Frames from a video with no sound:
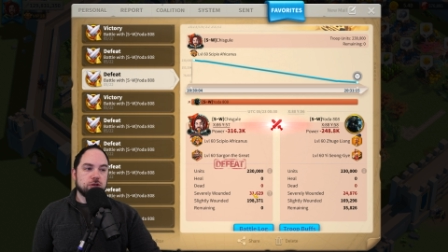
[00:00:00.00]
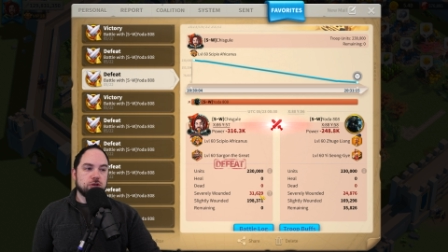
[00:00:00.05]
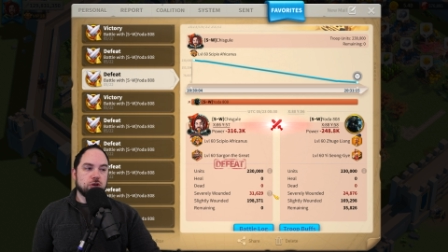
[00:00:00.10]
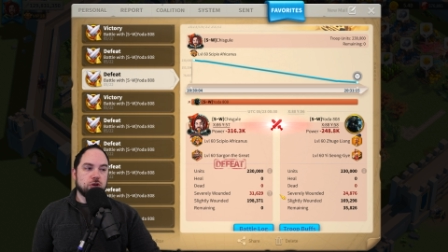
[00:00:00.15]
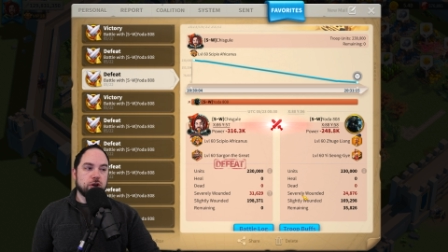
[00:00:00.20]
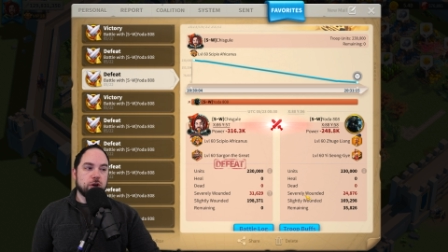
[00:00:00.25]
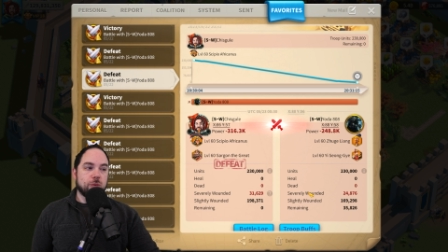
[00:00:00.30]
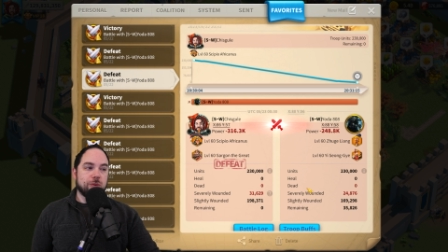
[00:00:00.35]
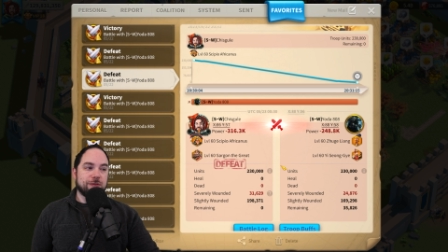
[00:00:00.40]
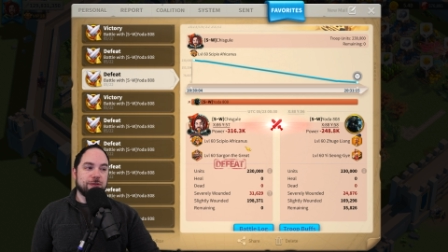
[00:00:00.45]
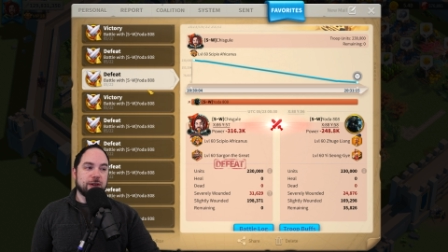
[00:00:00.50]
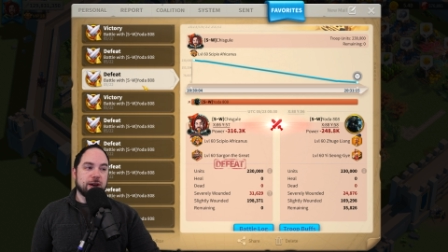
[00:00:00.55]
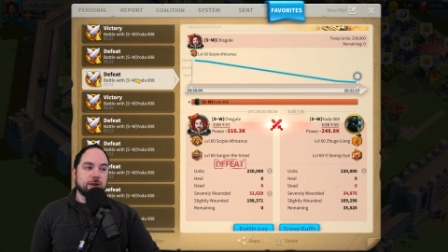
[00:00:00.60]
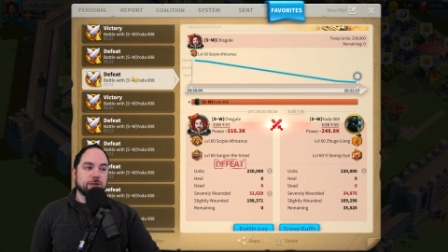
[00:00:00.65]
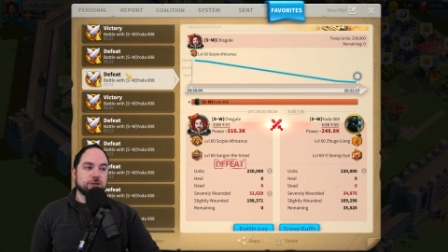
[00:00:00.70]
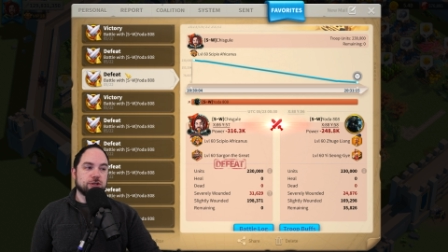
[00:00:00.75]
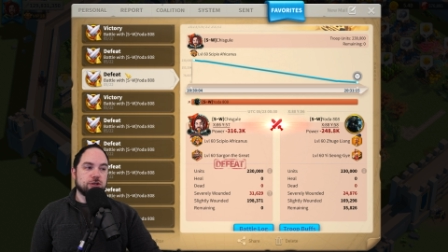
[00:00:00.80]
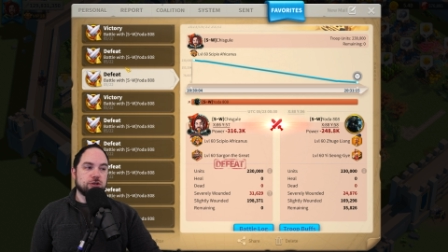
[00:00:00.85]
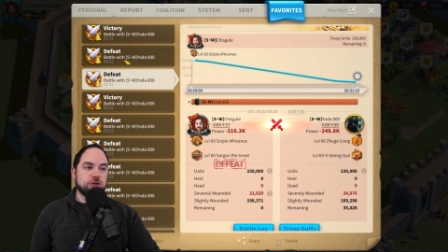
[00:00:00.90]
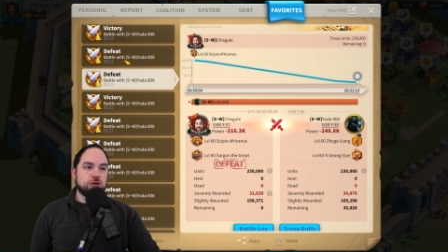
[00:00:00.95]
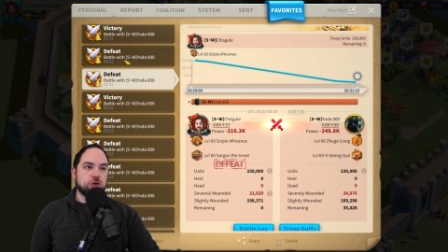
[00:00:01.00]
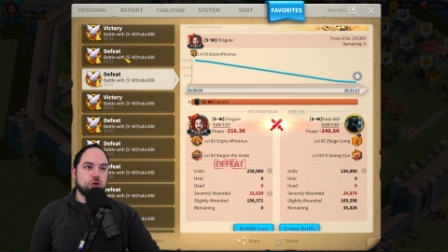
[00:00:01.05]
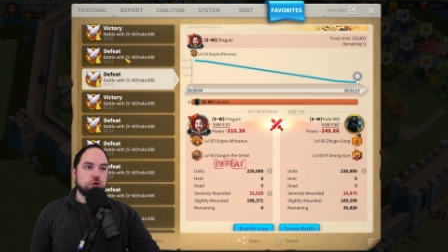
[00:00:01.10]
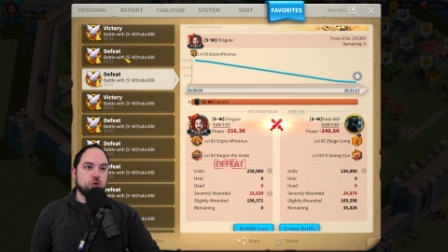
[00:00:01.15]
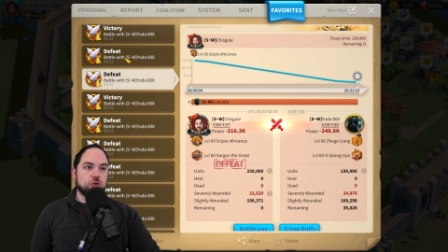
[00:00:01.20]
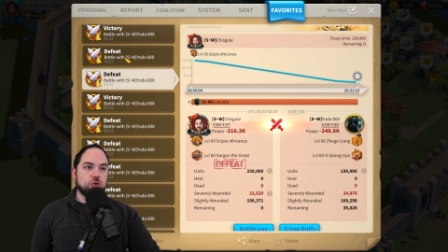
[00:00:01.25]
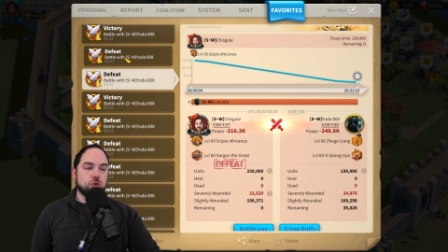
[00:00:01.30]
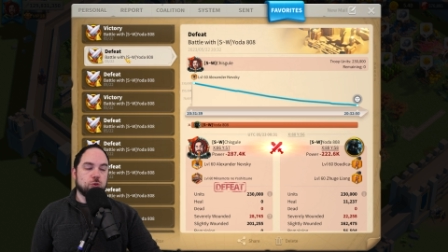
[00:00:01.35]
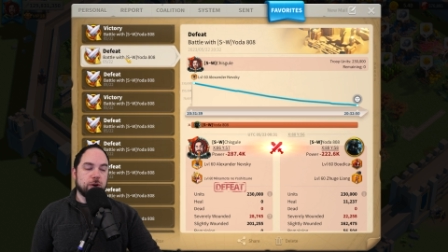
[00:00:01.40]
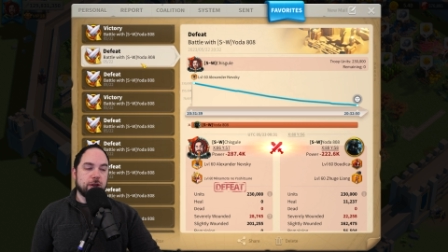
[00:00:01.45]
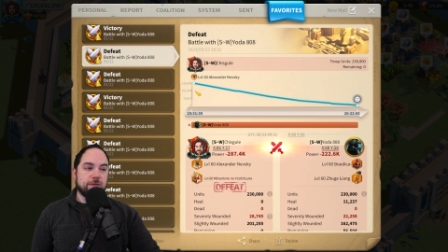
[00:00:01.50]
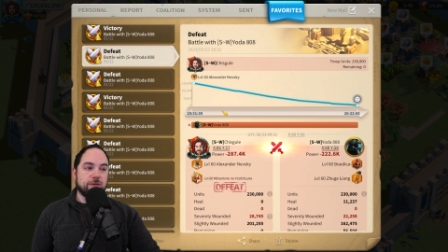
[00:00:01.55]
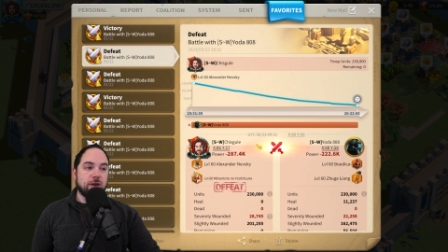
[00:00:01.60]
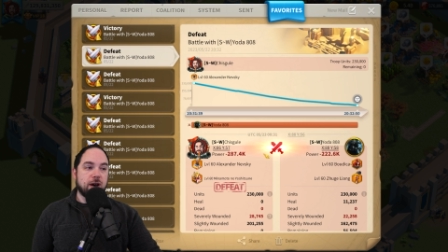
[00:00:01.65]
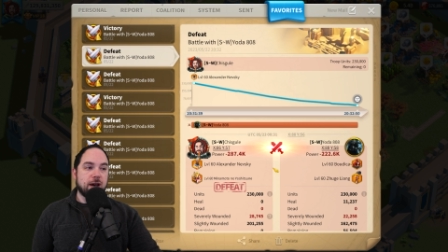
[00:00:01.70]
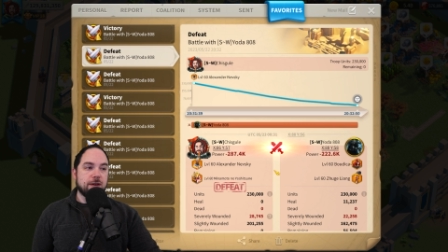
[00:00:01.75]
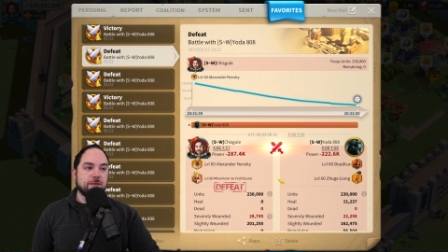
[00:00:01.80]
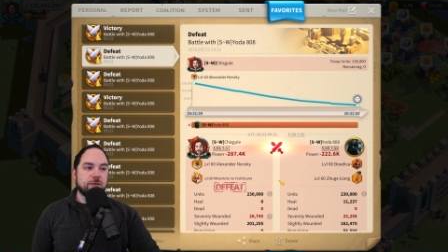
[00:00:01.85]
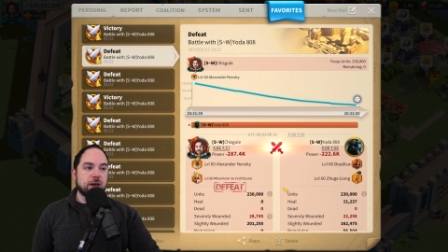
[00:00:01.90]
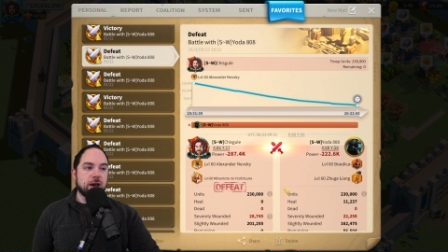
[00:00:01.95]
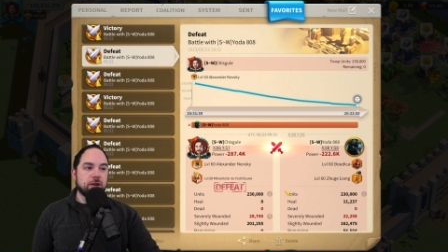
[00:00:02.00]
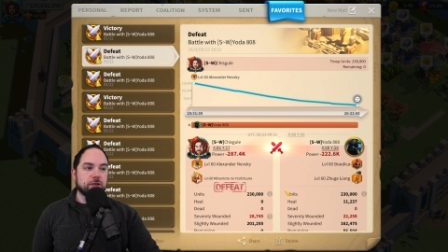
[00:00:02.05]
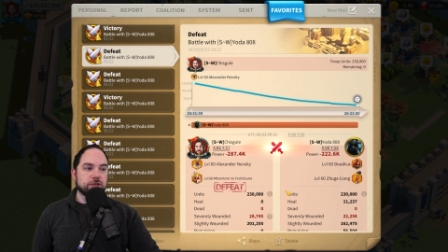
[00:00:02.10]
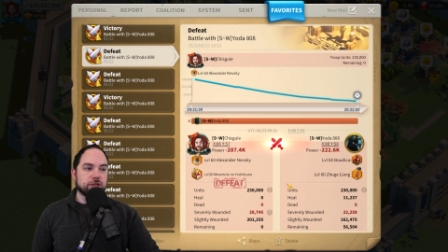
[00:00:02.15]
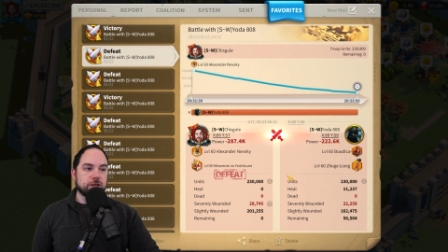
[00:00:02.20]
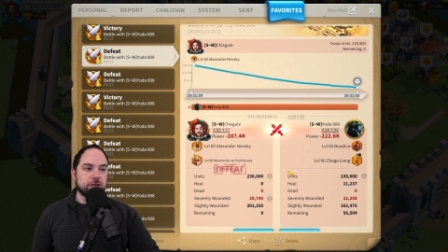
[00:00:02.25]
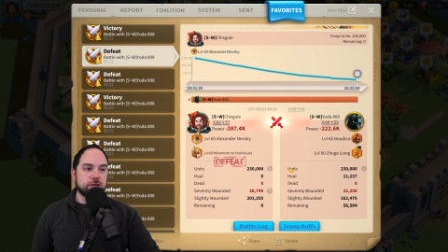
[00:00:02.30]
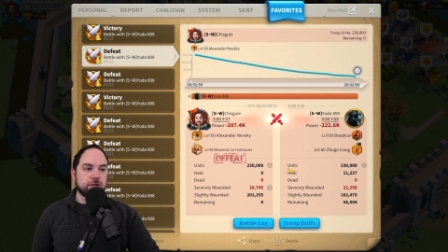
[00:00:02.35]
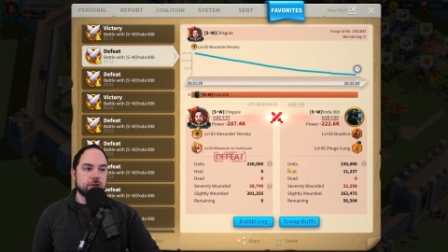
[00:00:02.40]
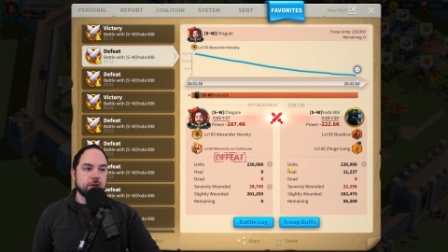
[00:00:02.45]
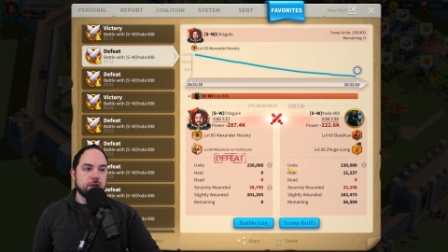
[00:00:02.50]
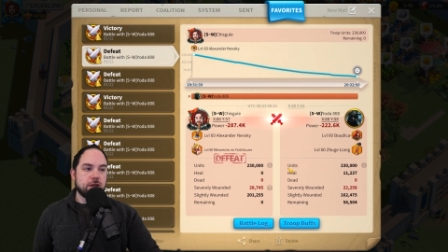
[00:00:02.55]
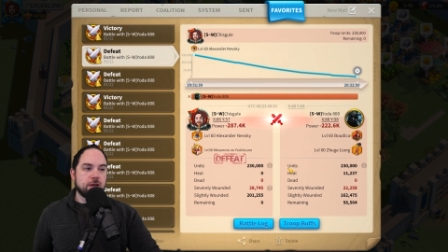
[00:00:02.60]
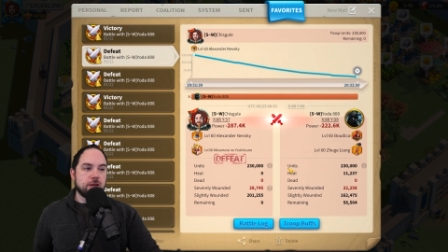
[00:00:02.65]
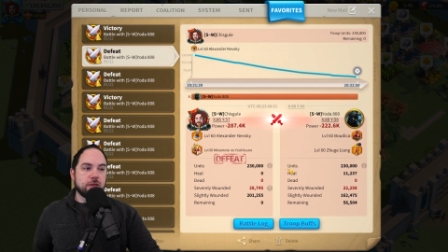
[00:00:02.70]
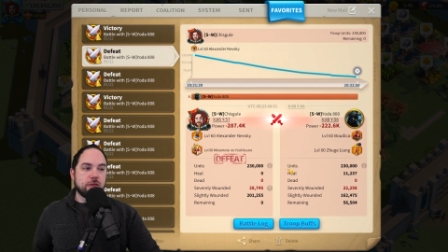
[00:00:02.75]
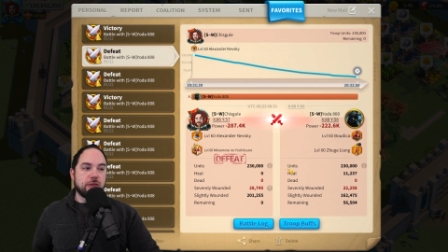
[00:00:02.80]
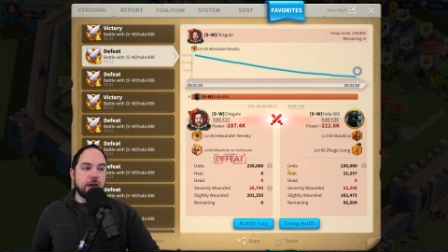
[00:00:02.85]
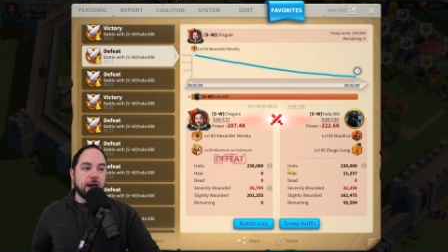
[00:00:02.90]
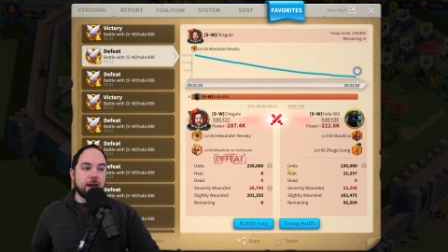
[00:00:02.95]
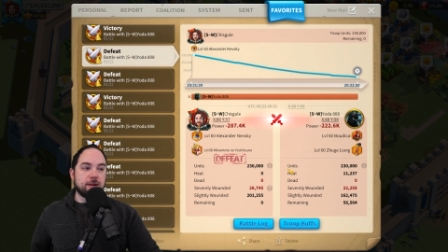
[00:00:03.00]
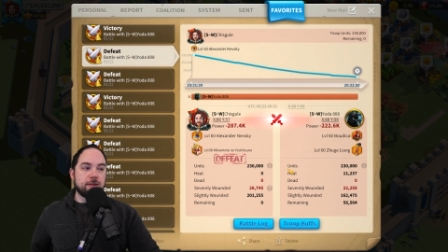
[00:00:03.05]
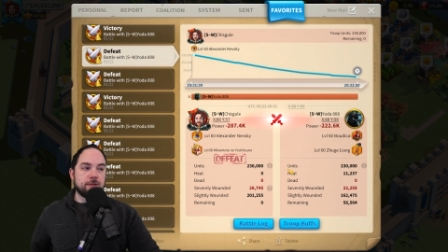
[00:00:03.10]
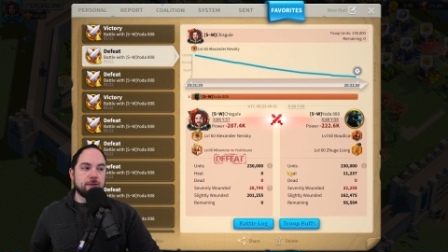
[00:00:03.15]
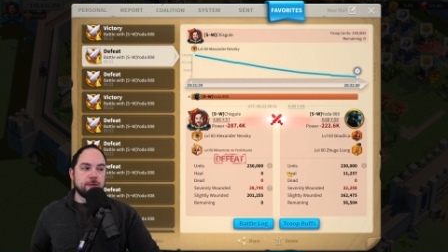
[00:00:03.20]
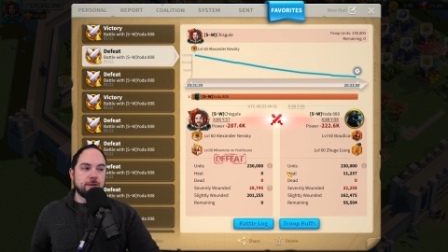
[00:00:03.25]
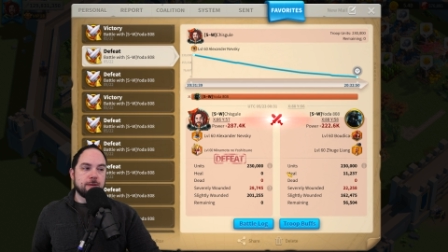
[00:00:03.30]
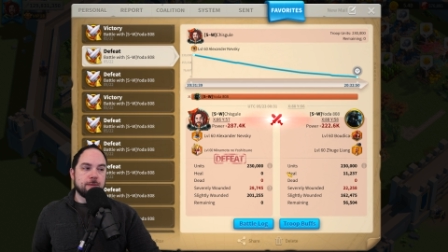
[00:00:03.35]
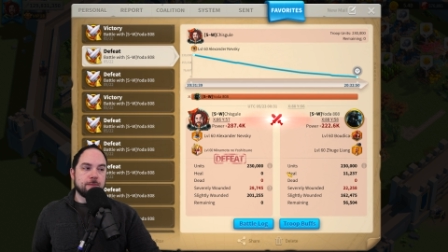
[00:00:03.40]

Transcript: 31,000 to 25,000. Then,